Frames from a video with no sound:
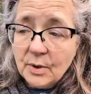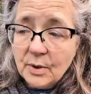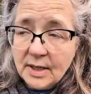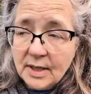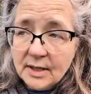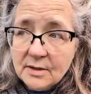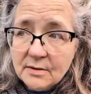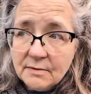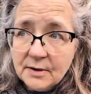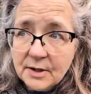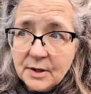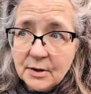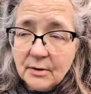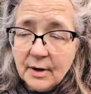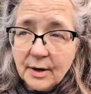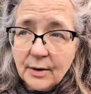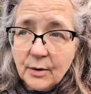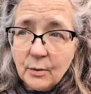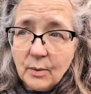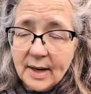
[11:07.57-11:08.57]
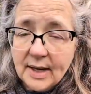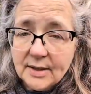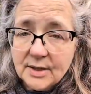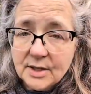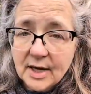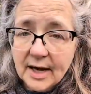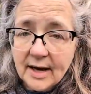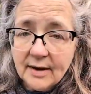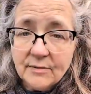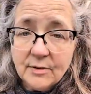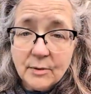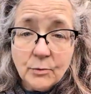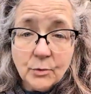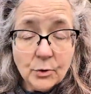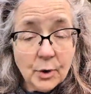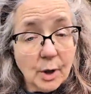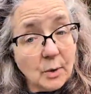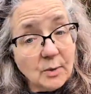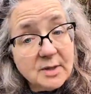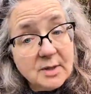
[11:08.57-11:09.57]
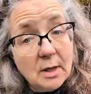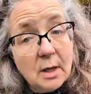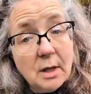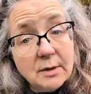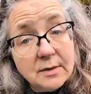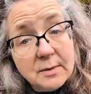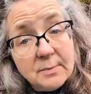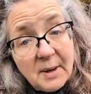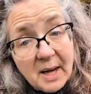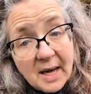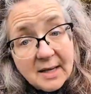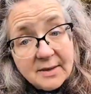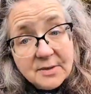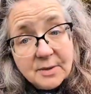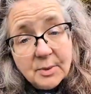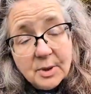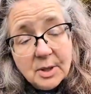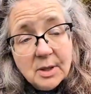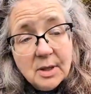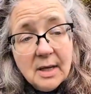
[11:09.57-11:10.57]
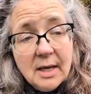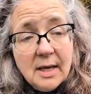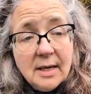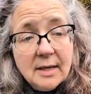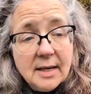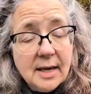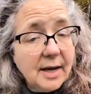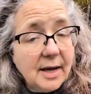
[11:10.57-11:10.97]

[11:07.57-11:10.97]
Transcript: you need to figure out a way to have them grow as long as possible.